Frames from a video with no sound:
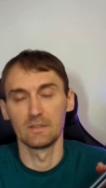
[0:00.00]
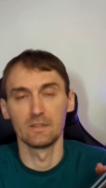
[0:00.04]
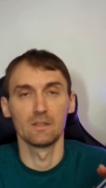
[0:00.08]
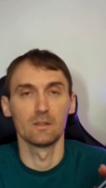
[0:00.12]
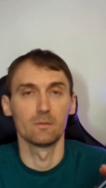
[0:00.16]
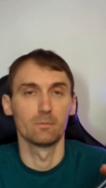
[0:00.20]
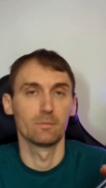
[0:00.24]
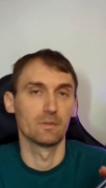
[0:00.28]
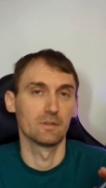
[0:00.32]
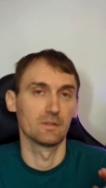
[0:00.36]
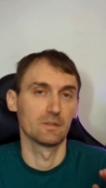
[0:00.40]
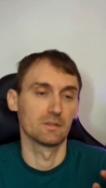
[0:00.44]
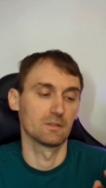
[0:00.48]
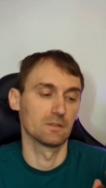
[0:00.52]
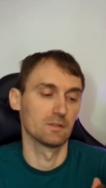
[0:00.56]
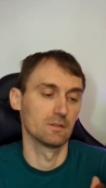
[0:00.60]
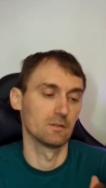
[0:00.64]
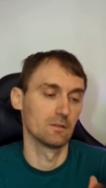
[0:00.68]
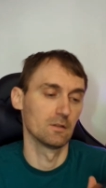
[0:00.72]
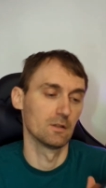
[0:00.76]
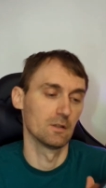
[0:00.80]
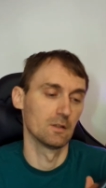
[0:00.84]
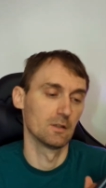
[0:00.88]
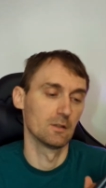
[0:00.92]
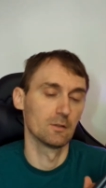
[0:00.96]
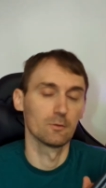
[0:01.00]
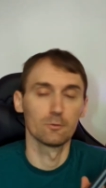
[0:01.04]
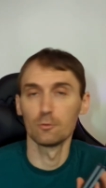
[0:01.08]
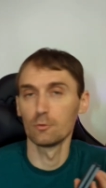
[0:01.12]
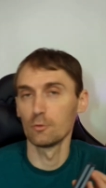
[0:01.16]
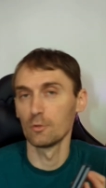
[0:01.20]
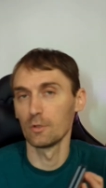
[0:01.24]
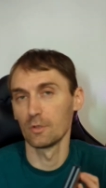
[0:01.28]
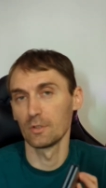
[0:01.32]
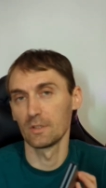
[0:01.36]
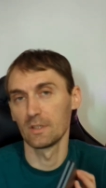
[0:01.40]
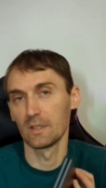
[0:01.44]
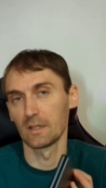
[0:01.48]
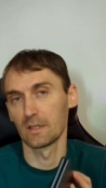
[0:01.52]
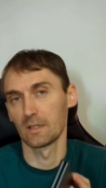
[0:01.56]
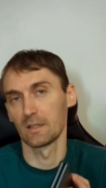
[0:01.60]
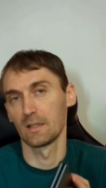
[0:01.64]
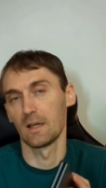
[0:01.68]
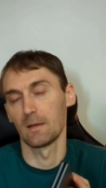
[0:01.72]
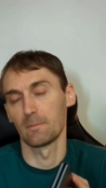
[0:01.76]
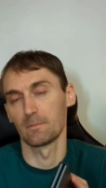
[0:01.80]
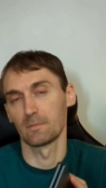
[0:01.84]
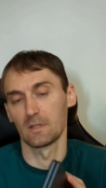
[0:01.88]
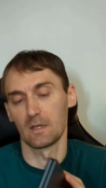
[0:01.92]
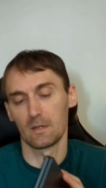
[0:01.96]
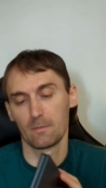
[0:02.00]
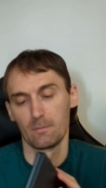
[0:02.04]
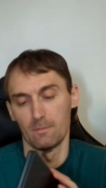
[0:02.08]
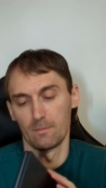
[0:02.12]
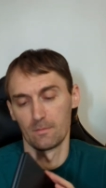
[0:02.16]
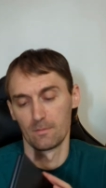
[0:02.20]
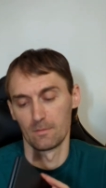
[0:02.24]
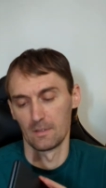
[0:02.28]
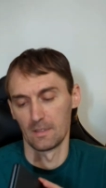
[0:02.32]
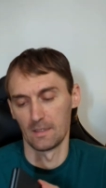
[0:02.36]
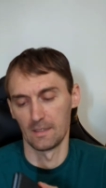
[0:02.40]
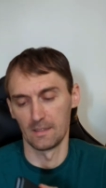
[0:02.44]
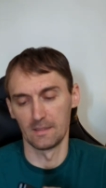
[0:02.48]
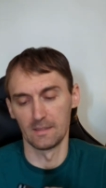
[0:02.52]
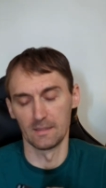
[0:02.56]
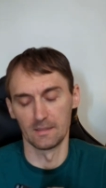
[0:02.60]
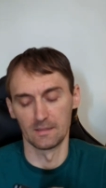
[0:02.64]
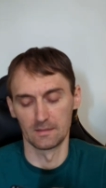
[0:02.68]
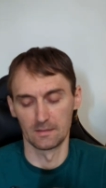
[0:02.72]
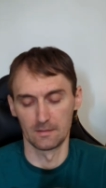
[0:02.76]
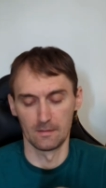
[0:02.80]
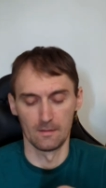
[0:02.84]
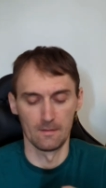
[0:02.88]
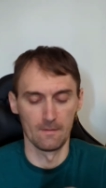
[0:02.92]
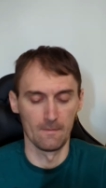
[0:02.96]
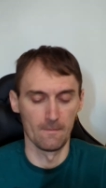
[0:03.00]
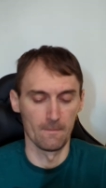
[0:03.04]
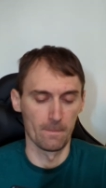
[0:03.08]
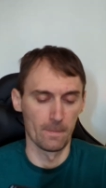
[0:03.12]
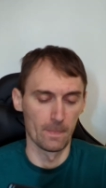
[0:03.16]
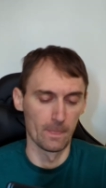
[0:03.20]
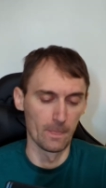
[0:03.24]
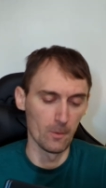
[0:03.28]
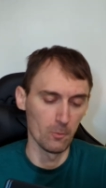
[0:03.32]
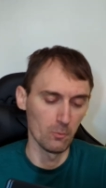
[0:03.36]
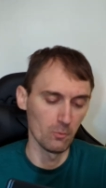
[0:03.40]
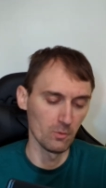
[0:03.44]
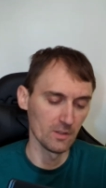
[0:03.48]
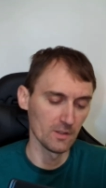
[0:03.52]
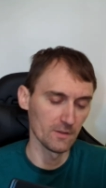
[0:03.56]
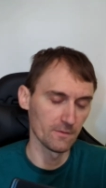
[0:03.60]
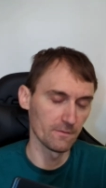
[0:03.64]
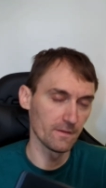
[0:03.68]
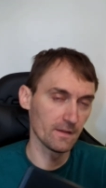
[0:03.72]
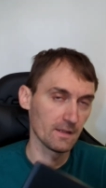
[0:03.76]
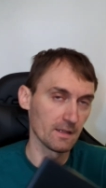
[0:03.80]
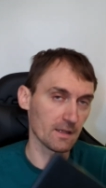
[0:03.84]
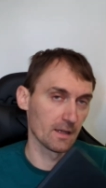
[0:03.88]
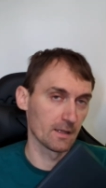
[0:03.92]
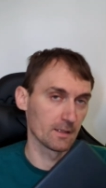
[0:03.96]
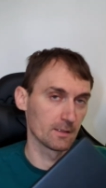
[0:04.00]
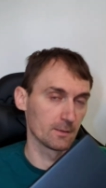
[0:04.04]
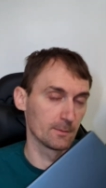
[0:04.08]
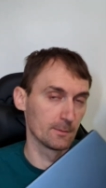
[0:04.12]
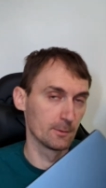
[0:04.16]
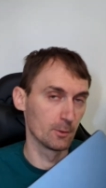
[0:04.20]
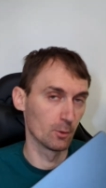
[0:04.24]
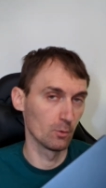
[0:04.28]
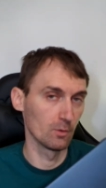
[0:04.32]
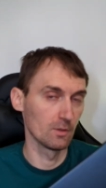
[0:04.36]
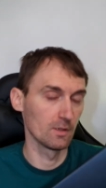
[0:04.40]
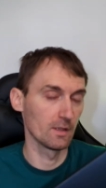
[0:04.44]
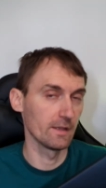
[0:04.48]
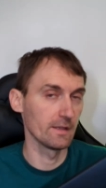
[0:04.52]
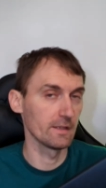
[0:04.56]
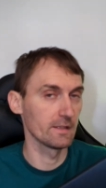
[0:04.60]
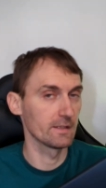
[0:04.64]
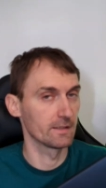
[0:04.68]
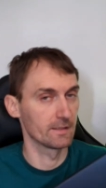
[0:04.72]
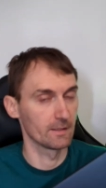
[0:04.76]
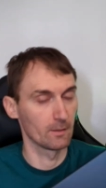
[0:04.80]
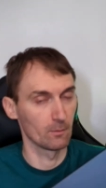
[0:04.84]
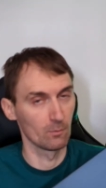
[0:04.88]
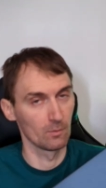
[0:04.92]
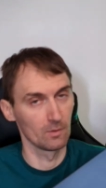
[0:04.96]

single person to go get a laptop like this. The only thing I don't like and I